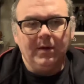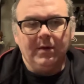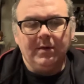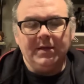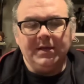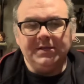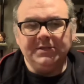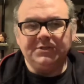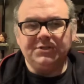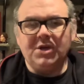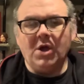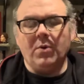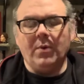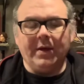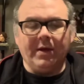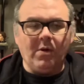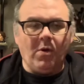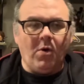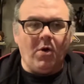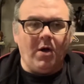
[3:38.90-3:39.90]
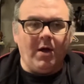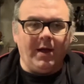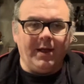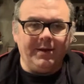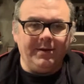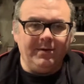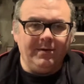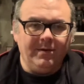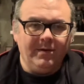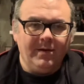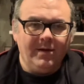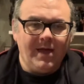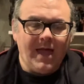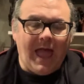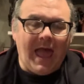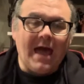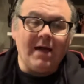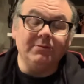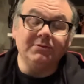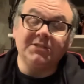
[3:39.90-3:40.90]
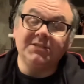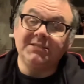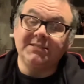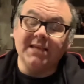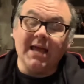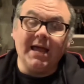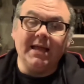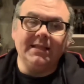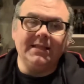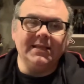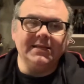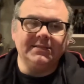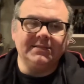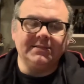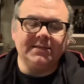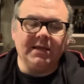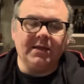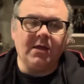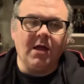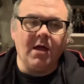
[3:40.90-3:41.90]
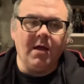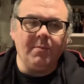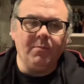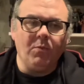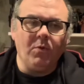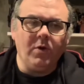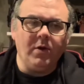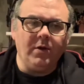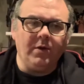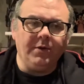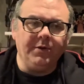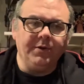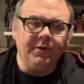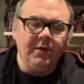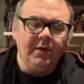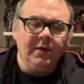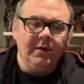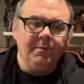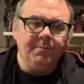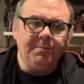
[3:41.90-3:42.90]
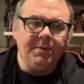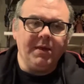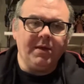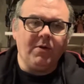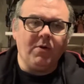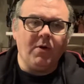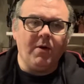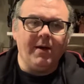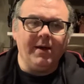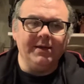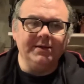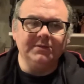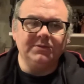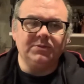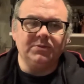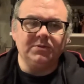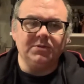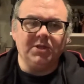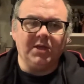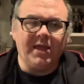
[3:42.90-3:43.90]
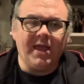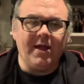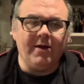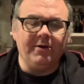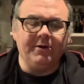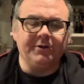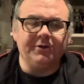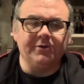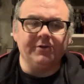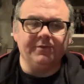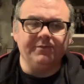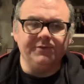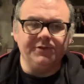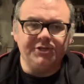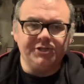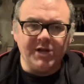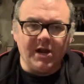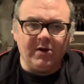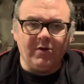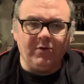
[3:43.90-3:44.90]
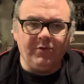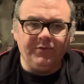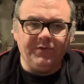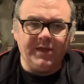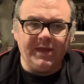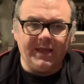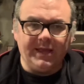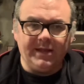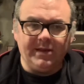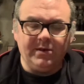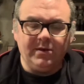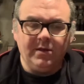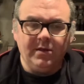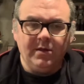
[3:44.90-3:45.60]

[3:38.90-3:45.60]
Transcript: is going on outside this sitcom world, because the character of Geraldine